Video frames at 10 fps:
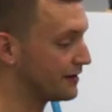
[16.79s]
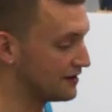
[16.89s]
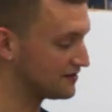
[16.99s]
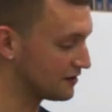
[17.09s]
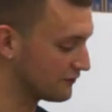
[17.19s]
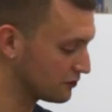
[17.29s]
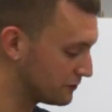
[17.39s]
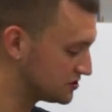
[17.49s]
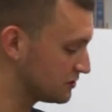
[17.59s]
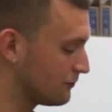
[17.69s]
We got to take off the
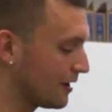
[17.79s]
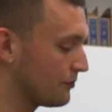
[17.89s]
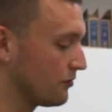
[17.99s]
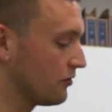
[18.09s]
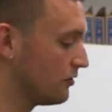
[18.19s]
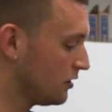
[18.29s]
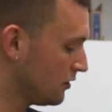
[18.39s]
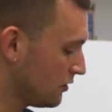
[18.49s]
windshield wiper.